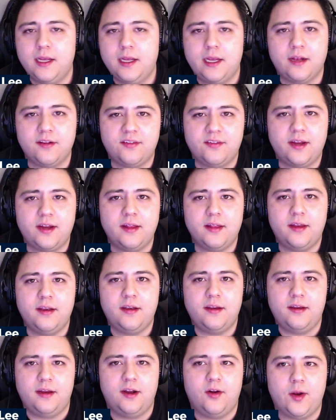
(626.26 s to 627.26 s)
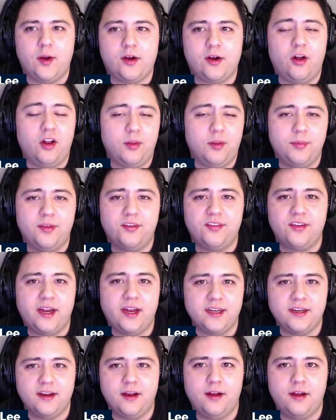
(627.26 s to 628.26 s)
And Stenland, you know, I call him the
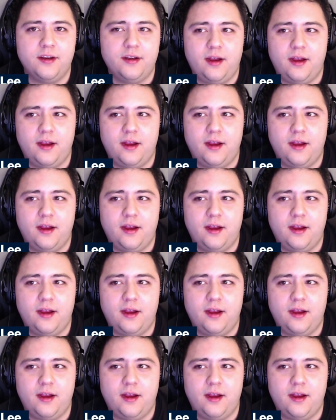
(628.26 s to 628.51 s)
Sten Gun.